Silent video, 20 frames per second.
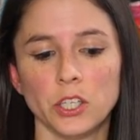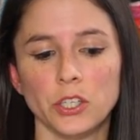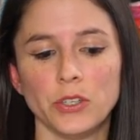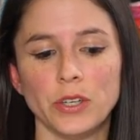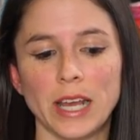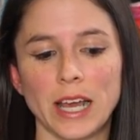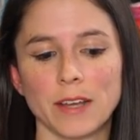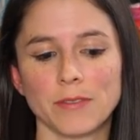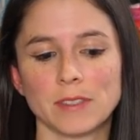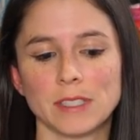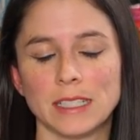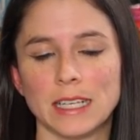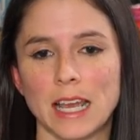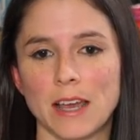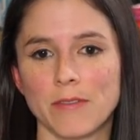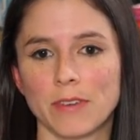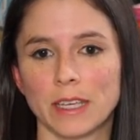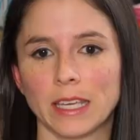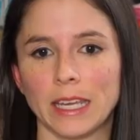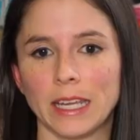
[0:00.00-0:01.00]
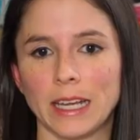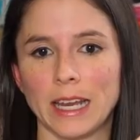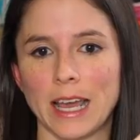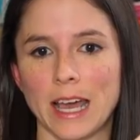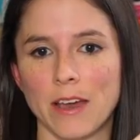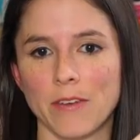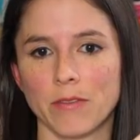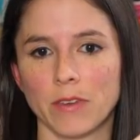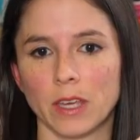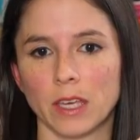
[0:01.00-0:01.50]
you'd have to navigate
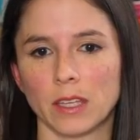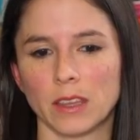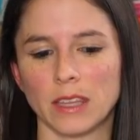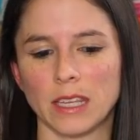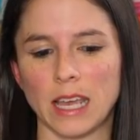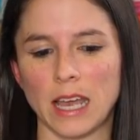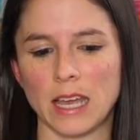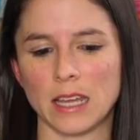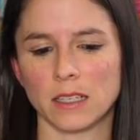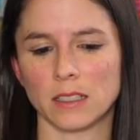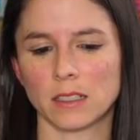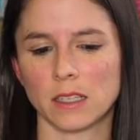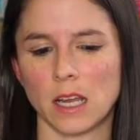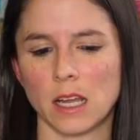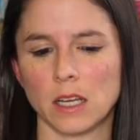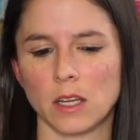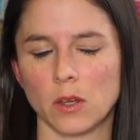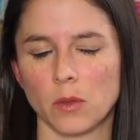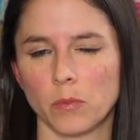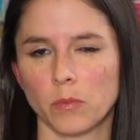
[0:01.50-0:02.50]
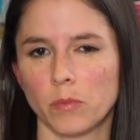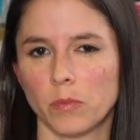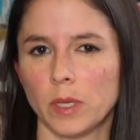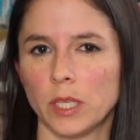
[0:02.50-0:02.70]
having the end kind of